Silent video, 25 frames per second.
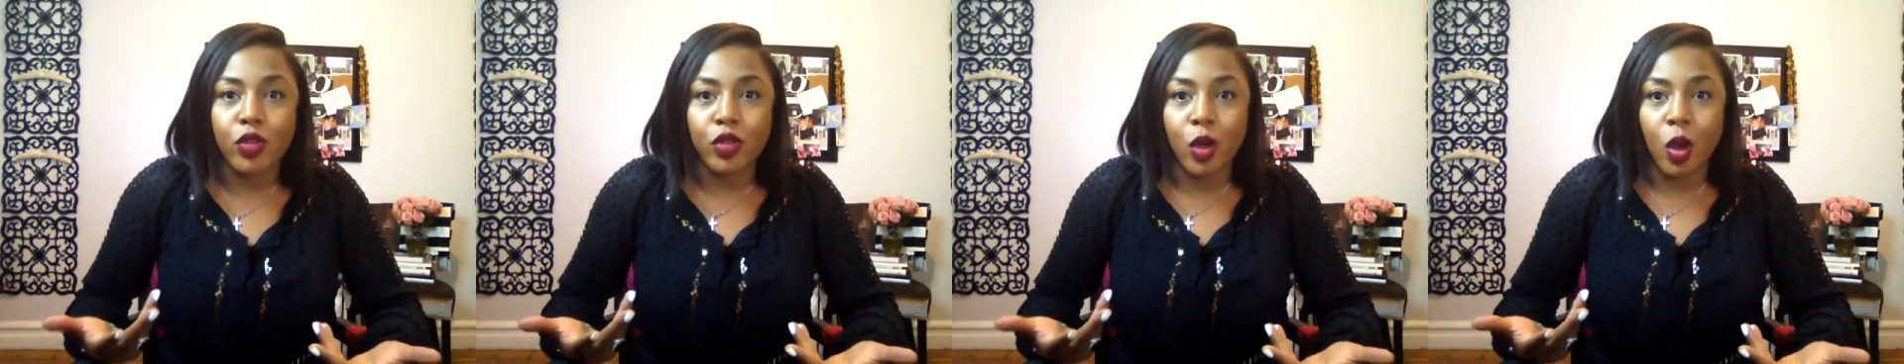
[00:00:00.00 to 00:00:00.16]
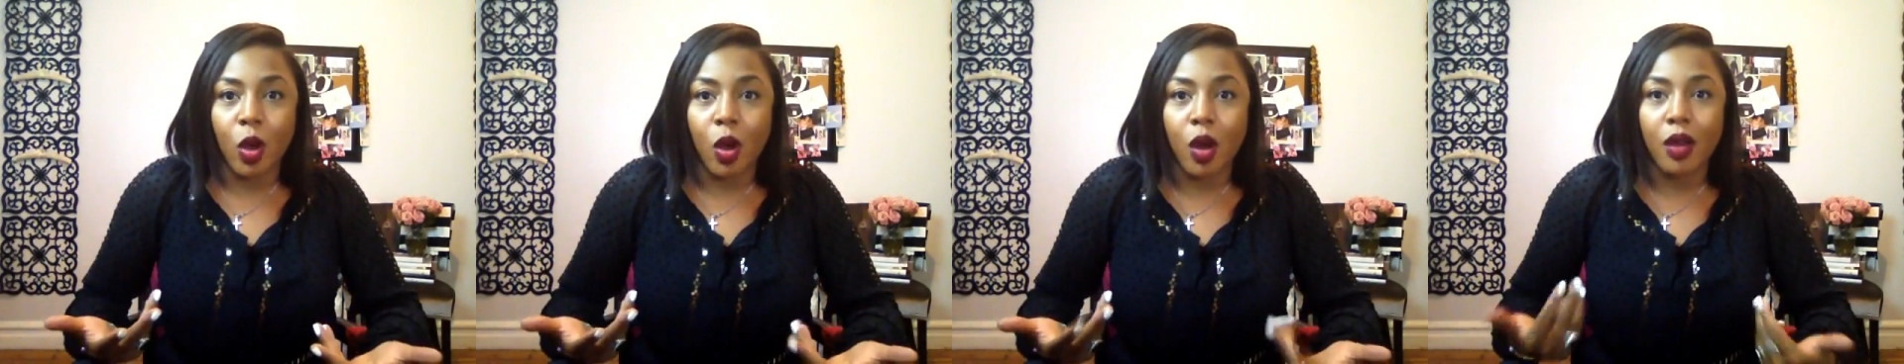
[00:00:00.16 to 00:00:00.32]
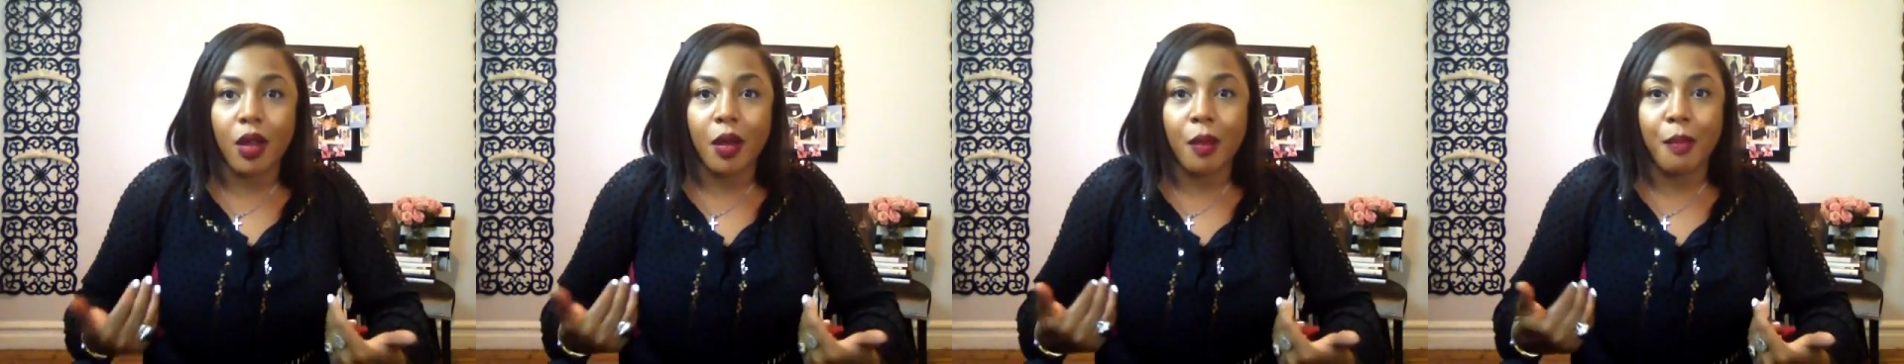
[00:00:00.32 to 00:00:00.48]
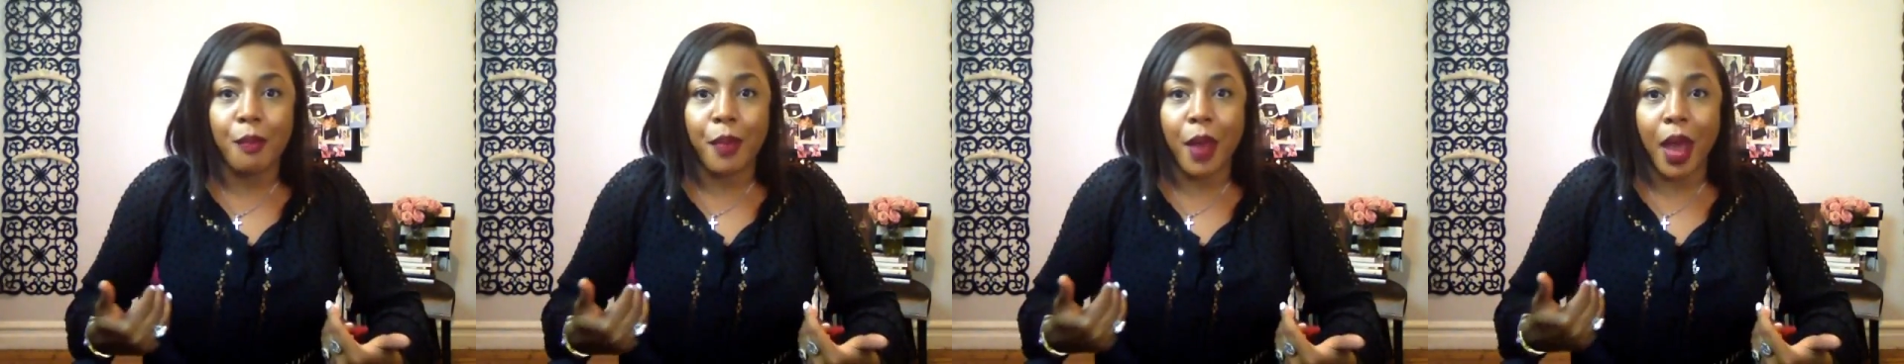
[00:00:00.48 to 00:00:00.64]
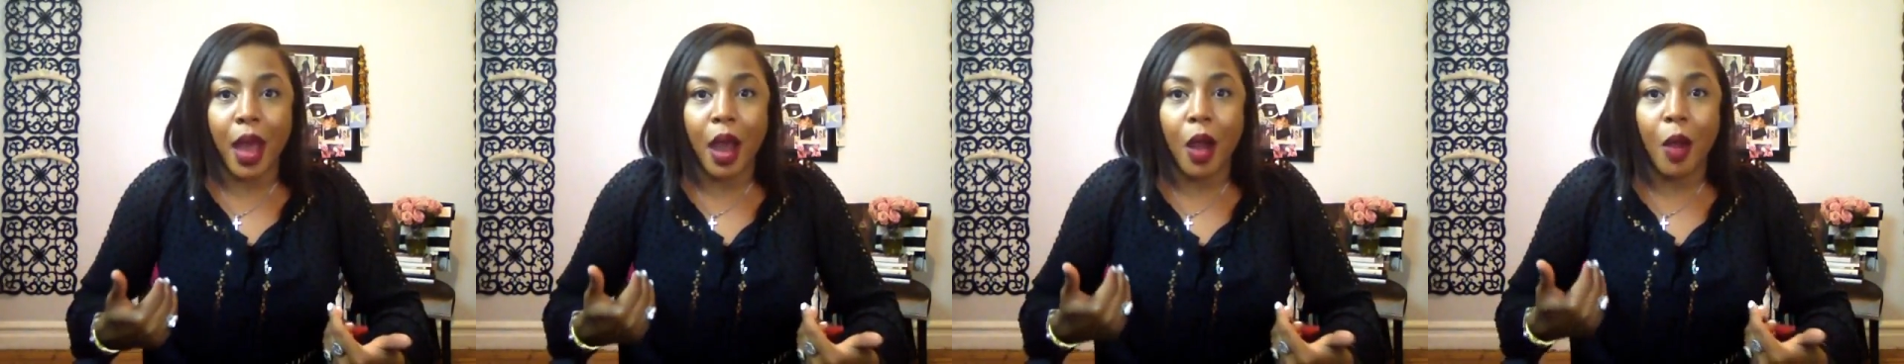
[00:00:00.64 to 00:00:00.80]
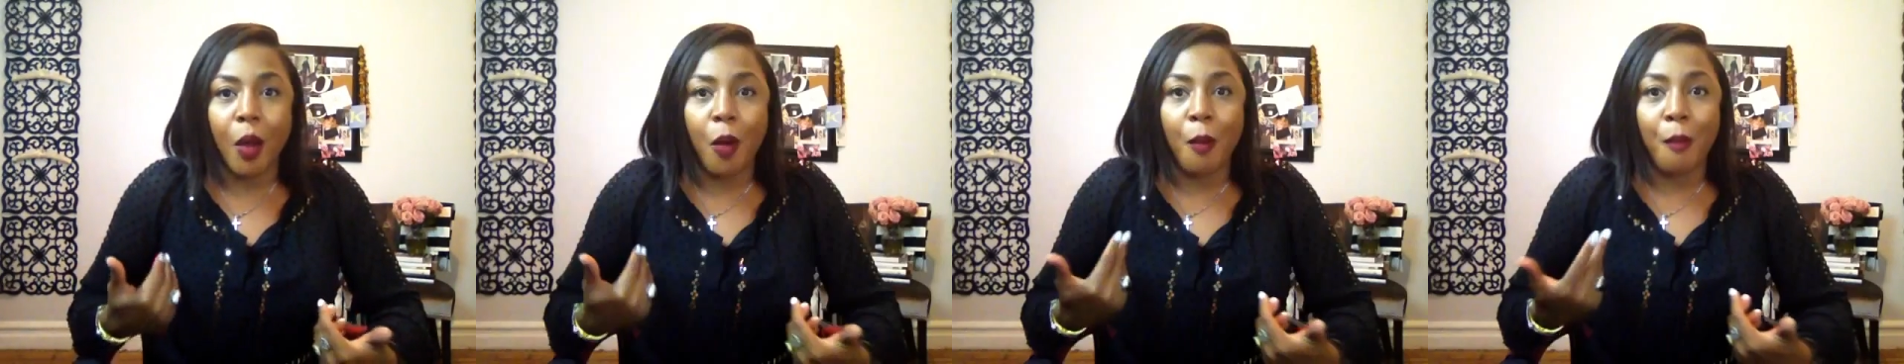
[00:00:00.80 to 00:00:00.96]
thought
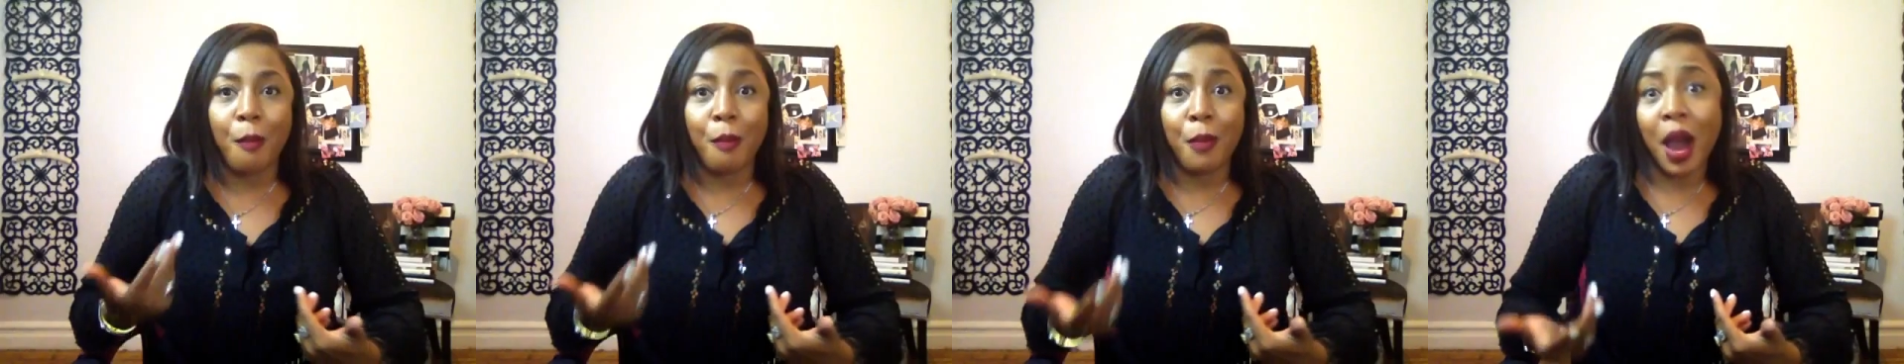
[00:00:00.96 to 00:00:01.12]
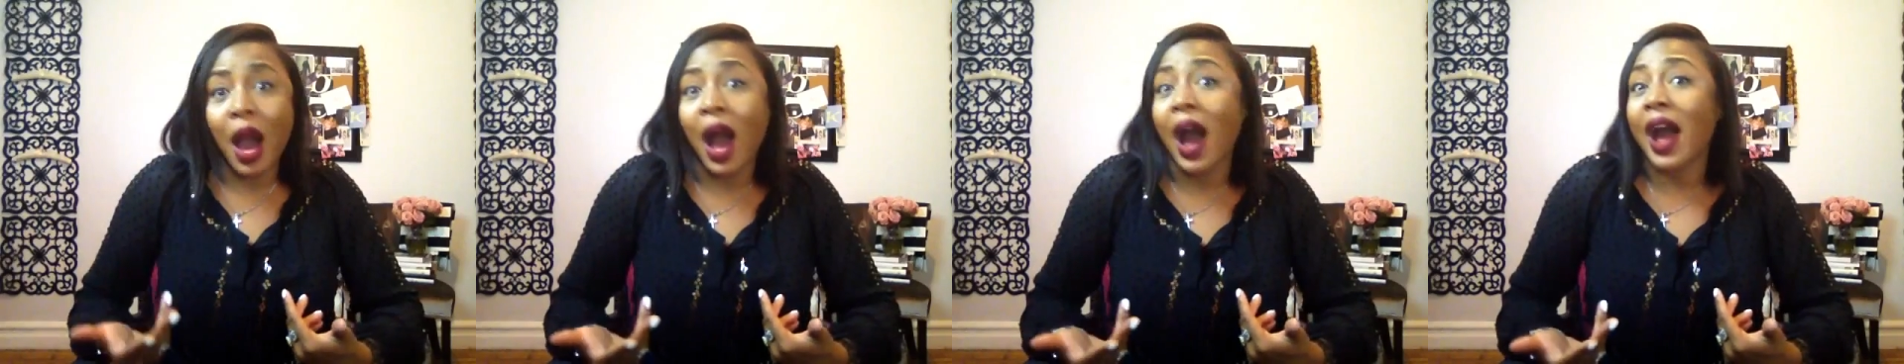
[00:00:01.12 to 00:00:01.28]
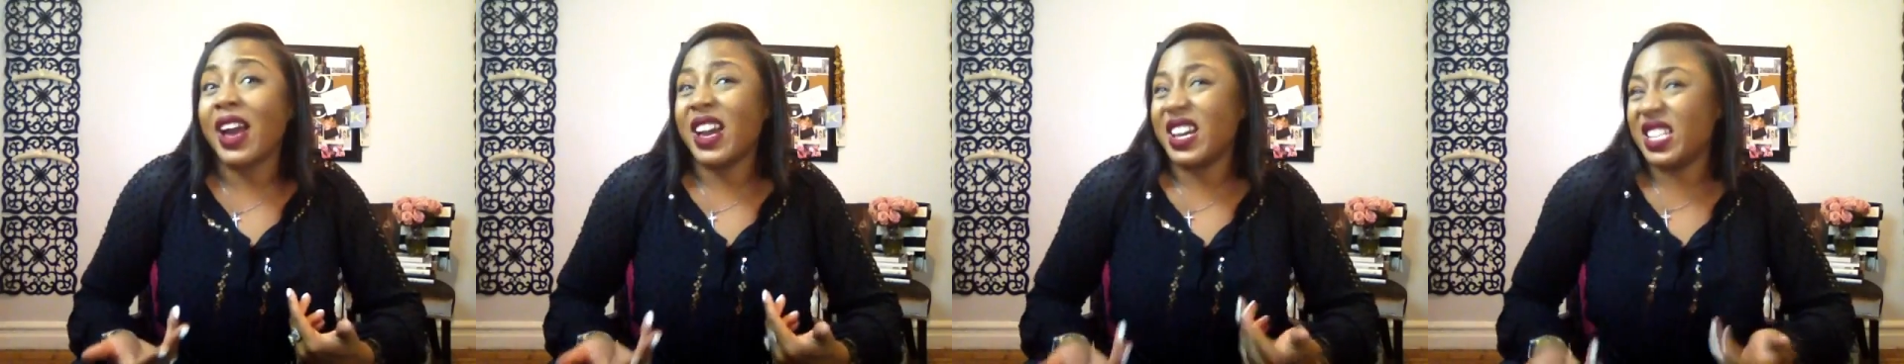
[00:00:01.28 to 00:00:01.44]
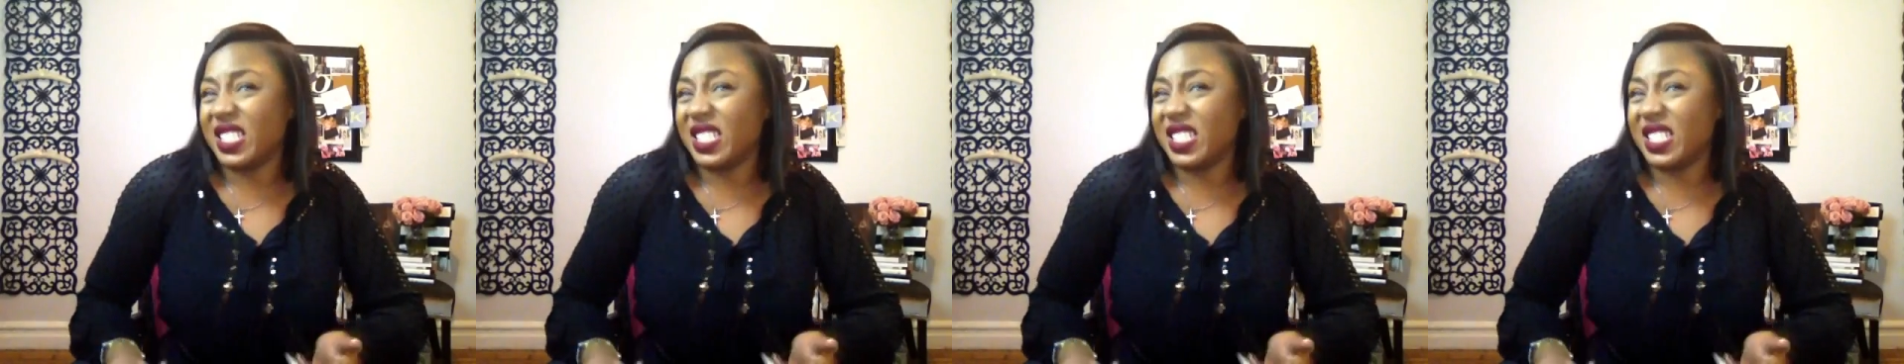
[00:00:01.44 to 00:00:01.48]
about my